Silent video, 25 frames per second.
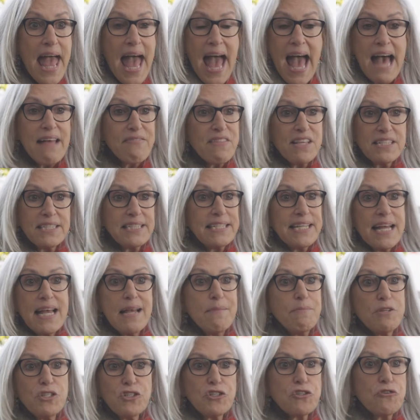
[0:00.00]
and the
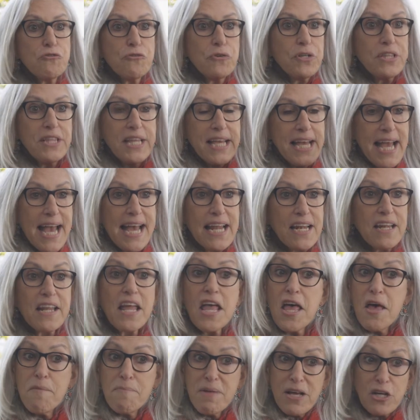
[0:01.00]
same is true at the end.
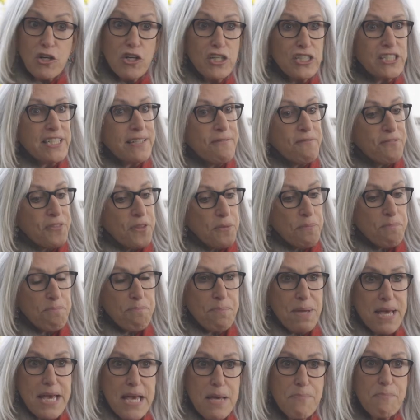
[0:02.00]
Because if the
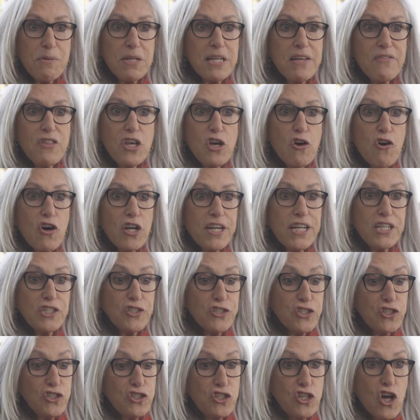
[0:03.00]
people in the
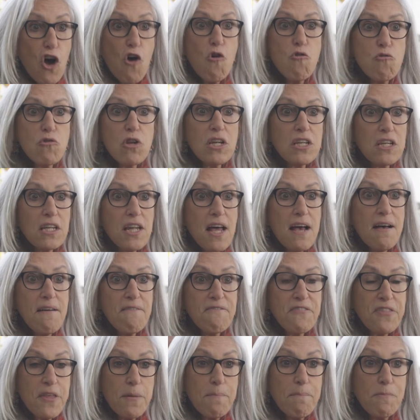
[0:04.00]
audience don't
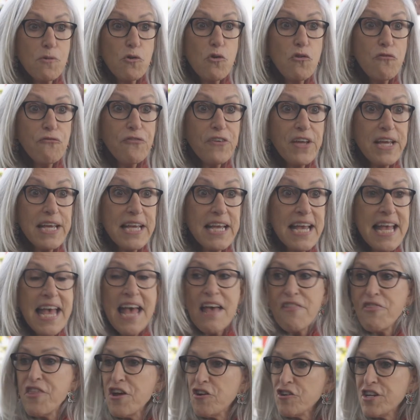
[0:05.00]
love the movie,
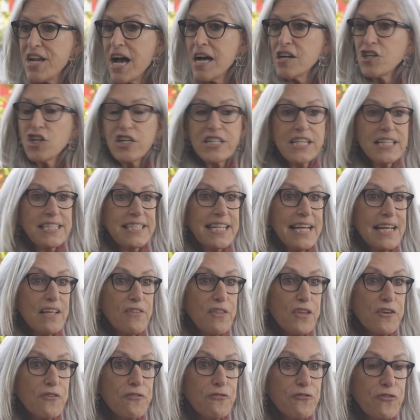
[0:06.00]
they're not going to tell
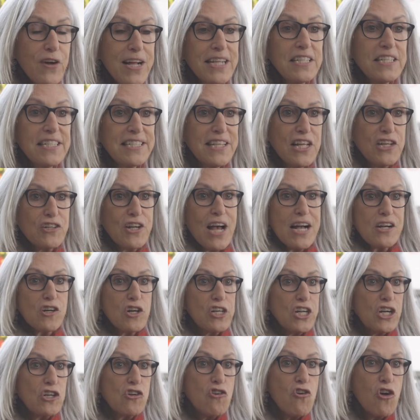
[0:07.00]
their friends, they're not
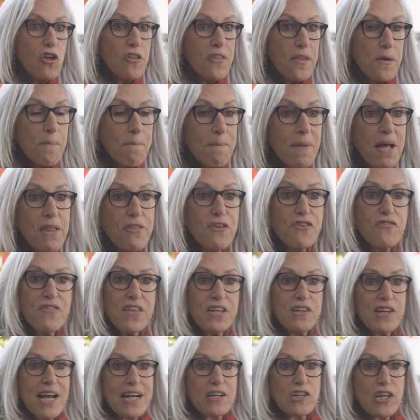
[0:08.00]
going to call their mother,
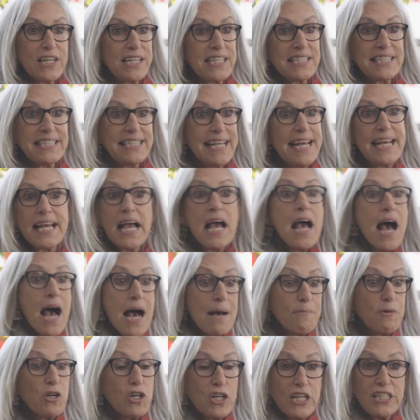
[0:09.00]
they're not going to say,
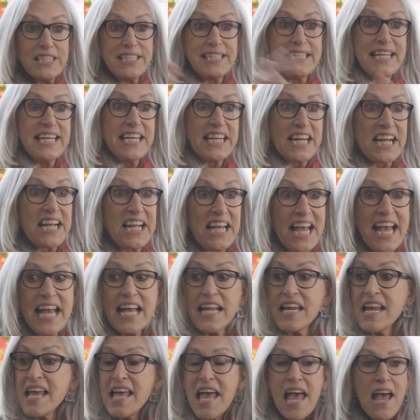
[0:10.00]
I'm going to see it
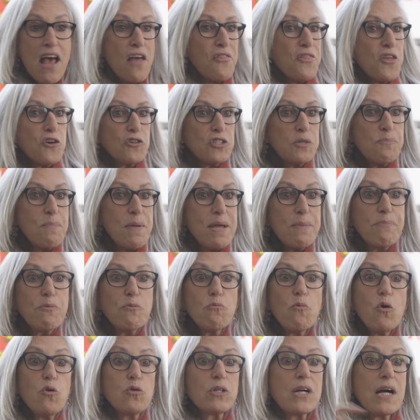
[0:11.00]
again. Those people
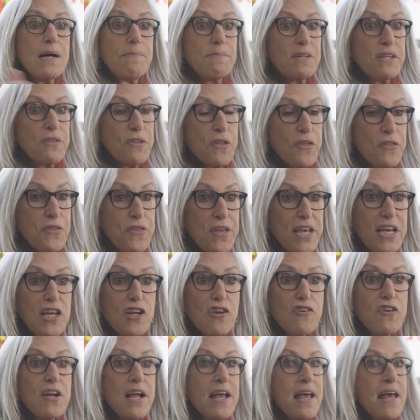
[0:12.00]
won't come to the
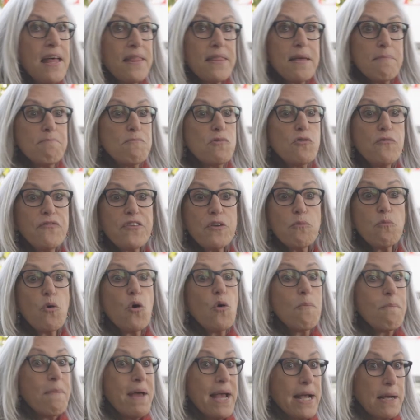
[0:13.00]
theater, the movie
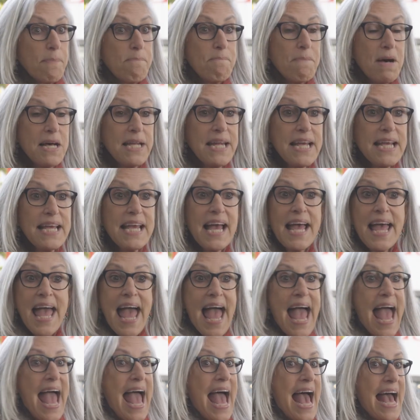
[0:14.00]
won't make money,
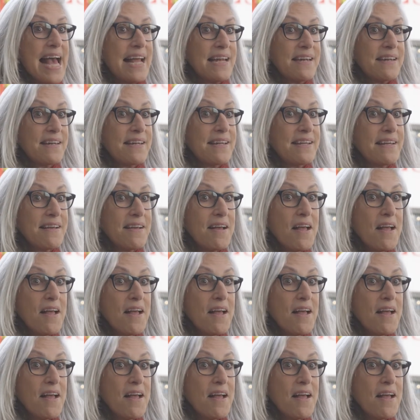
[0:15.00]
and